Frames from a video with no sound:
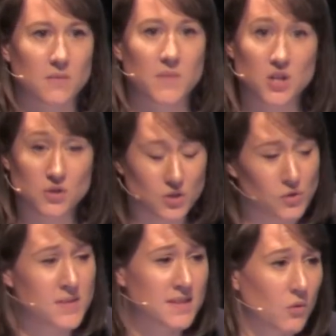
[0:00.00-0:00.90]
something that
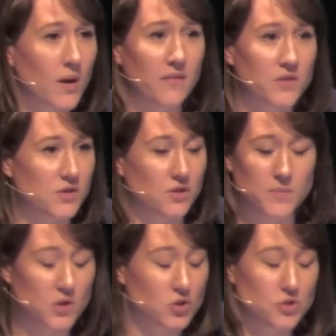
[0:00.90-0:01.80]
you still have to do
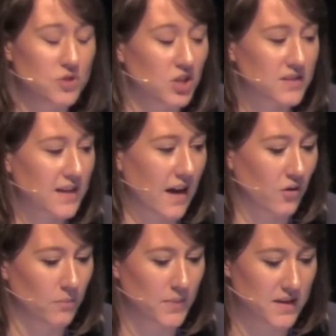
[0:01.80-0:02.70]
because you just
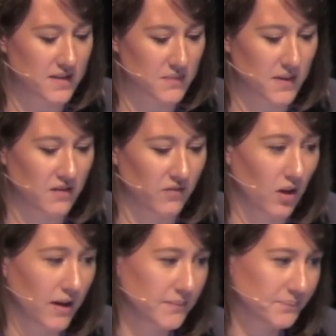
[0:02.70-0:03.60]
cannot beat the speed of
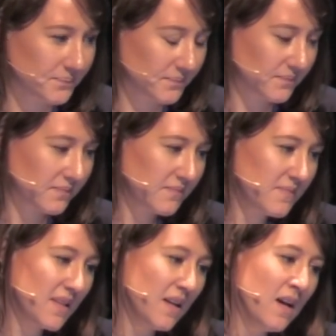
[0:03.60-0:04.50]
light.
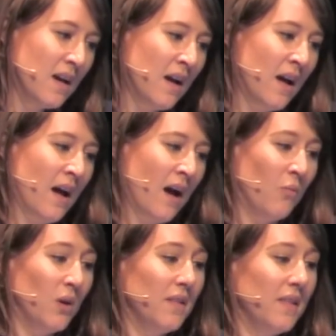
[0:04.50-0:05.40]

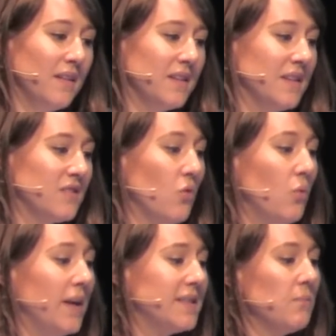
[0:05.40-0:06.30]
And one thing that is
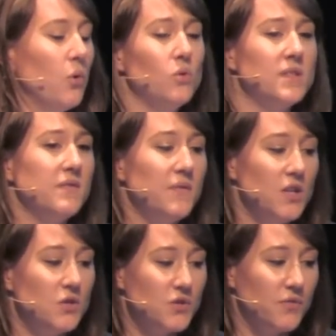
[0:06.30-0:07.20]
always important for
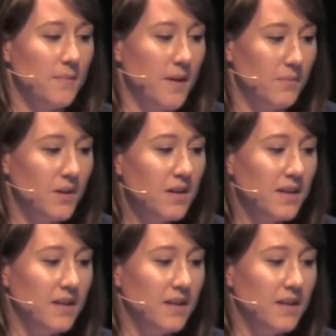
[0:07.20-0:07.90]
you to remember